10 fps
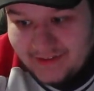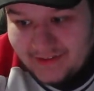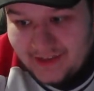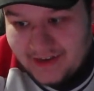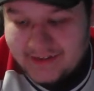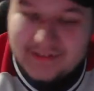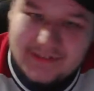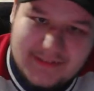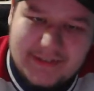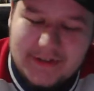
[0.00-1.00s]
Like,
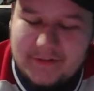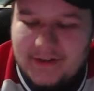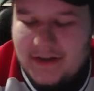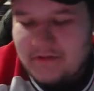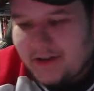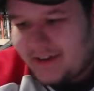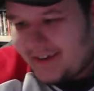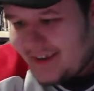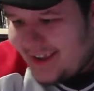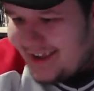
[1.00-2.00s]
dude, come on.
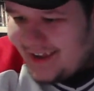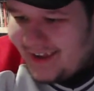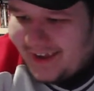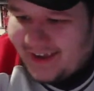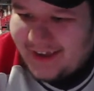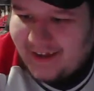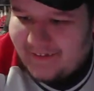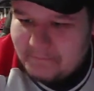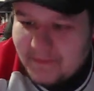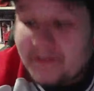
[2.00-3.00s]

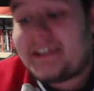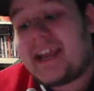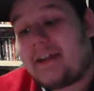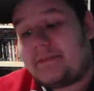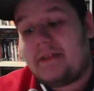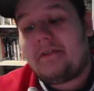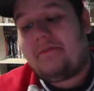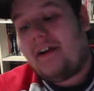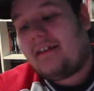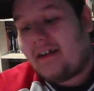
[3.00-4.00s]
Jacob, to be
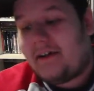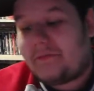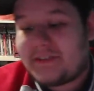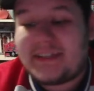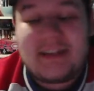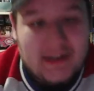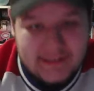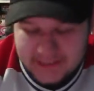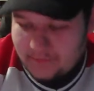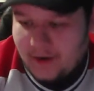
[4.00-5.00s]
fair, firstly, not a
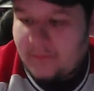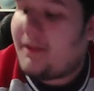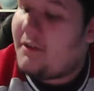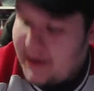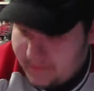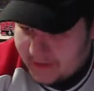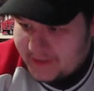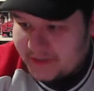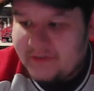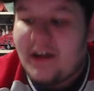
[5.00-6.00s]
single power play game. That is
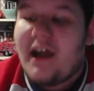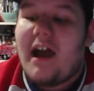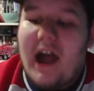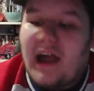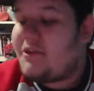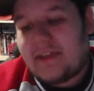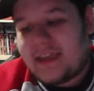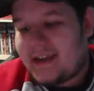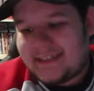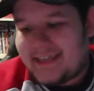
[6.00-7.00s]
true. You
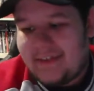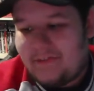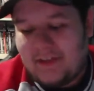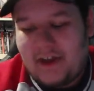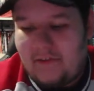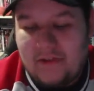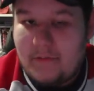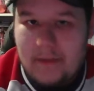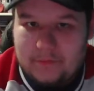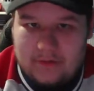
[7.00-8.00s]
cannot say Philadelphia
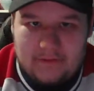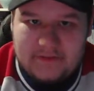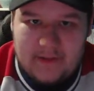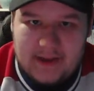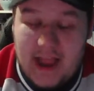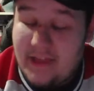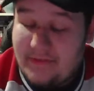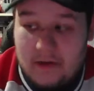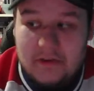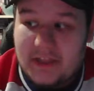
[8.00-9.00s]
Maple refs, my guy.
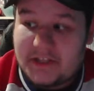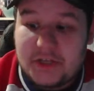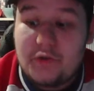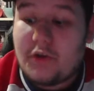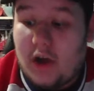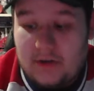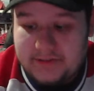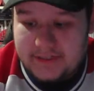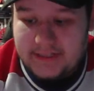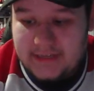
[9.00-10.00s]
There were like 2 calls
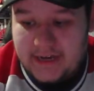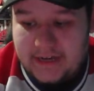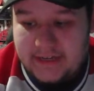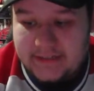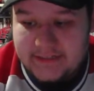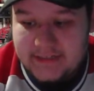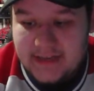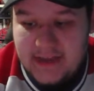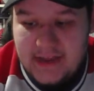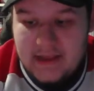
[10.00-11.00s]
on the Canadiens
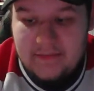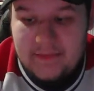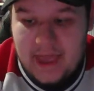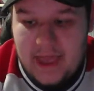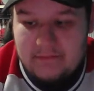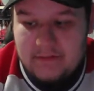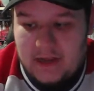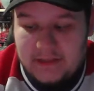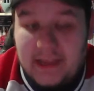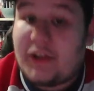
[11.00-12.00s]
that
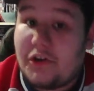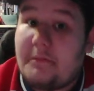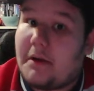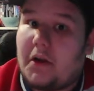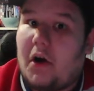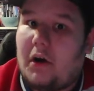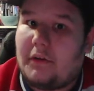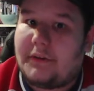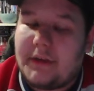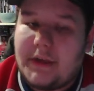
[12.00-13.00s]
that could have been
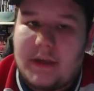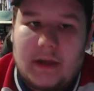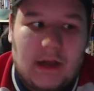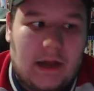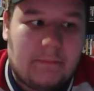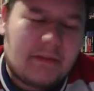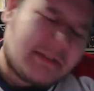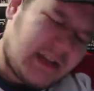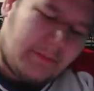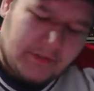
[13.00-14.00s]
called. There was
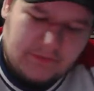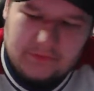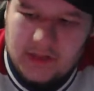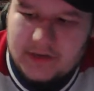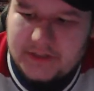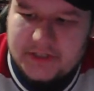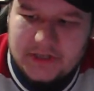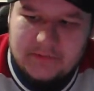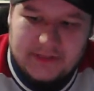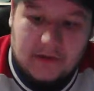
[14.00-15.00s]
a couple on the Flyers,
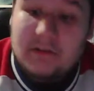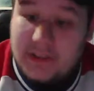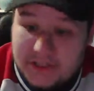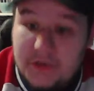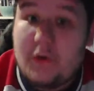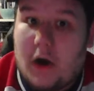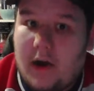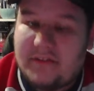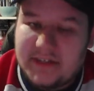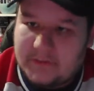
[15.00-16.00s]
sure, but there were like 2
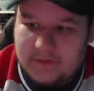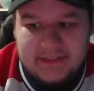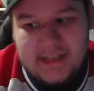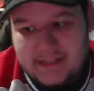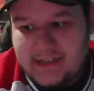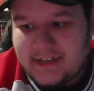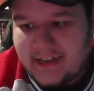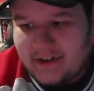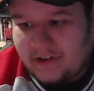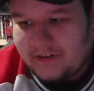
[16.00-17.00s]
obvious ones that didn't
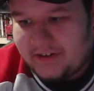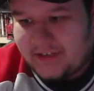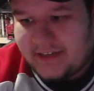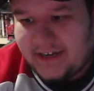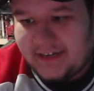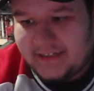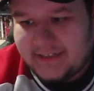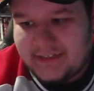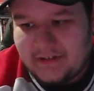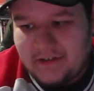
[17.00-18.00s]
get called on the Canadiens,
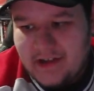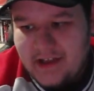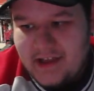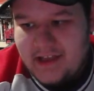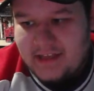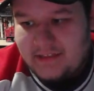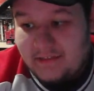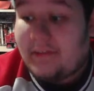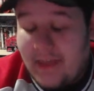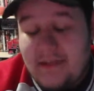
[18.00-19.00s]
so...
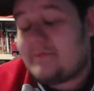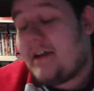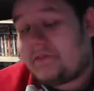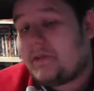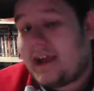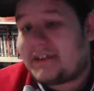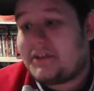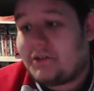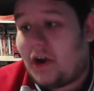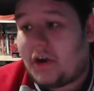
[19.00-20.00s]
The refs are actually,
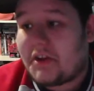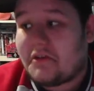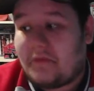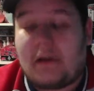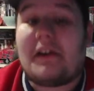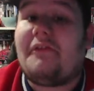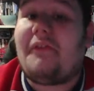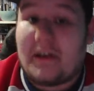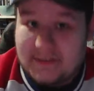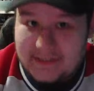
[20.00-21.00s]
you could argue, very
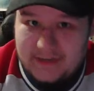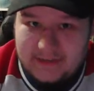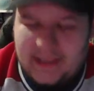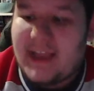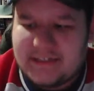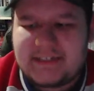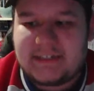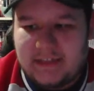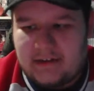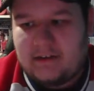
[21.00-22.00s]
fair tonight. They actually did
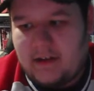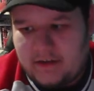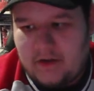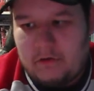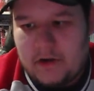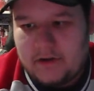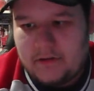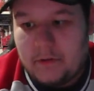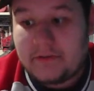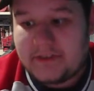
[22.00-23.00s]
let a lot go on
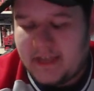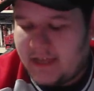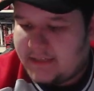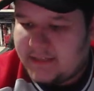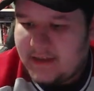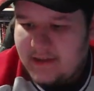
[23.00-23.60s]
both sides.